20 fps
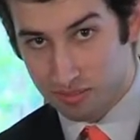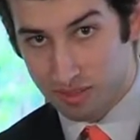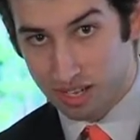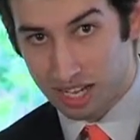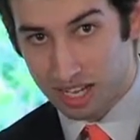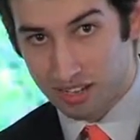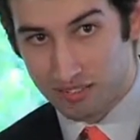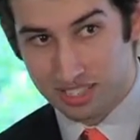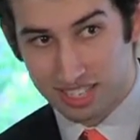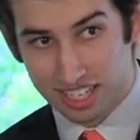I
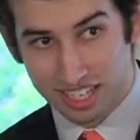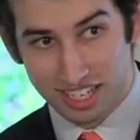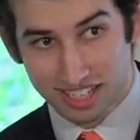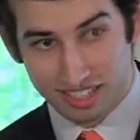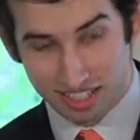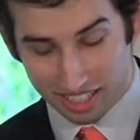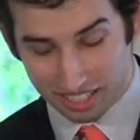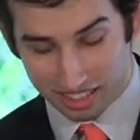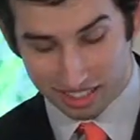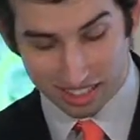have seen
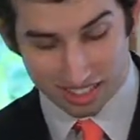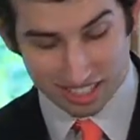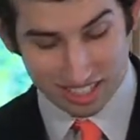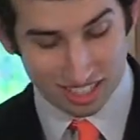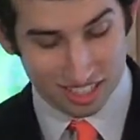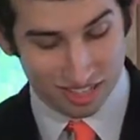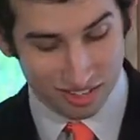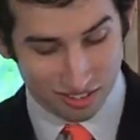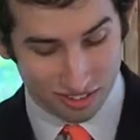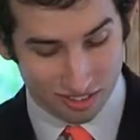like just
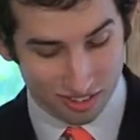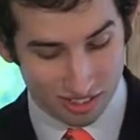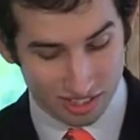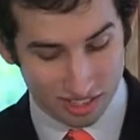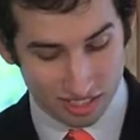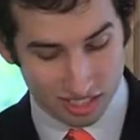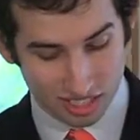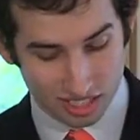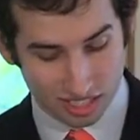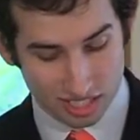how
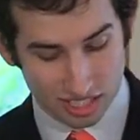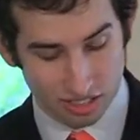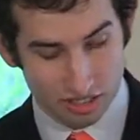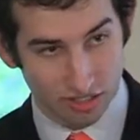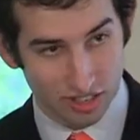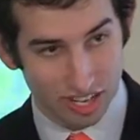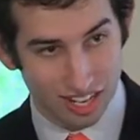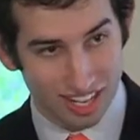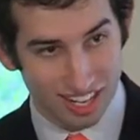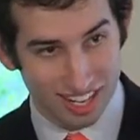just how
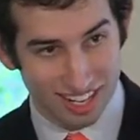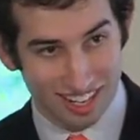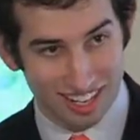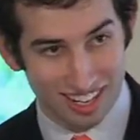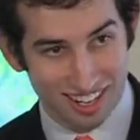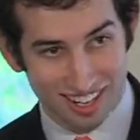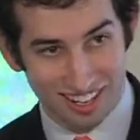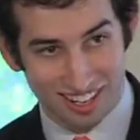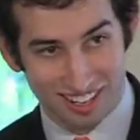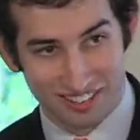great
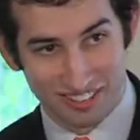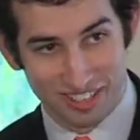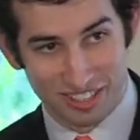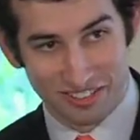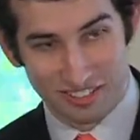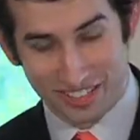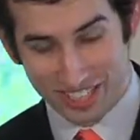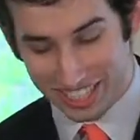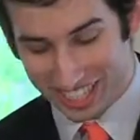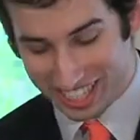he, he
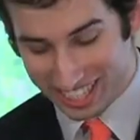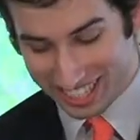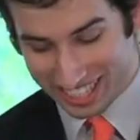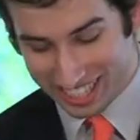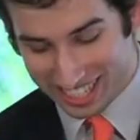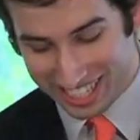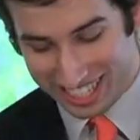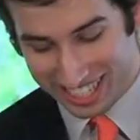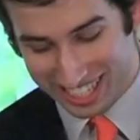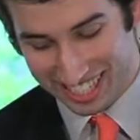really
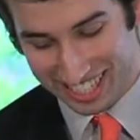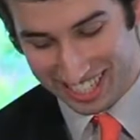is,